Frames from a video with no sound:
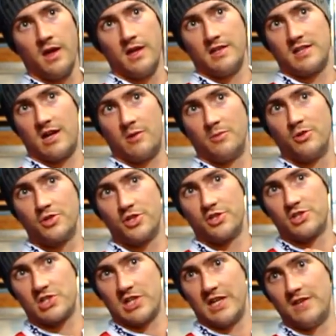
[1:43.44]
is how much
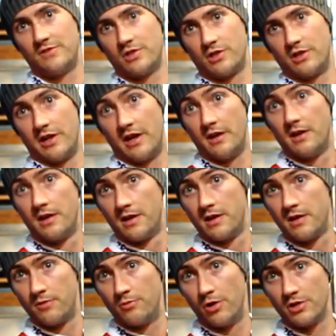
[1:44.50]
your sleeves are gonna
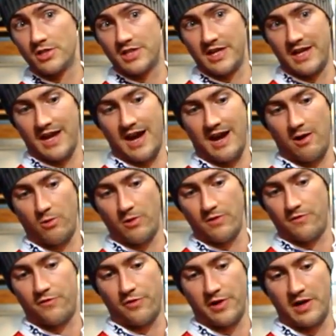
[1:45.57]
rotate, how
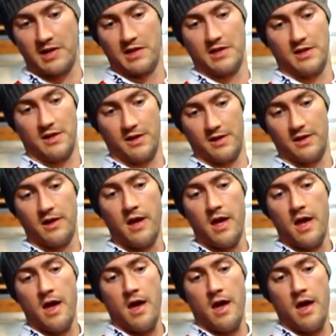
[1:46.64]
freely, you know.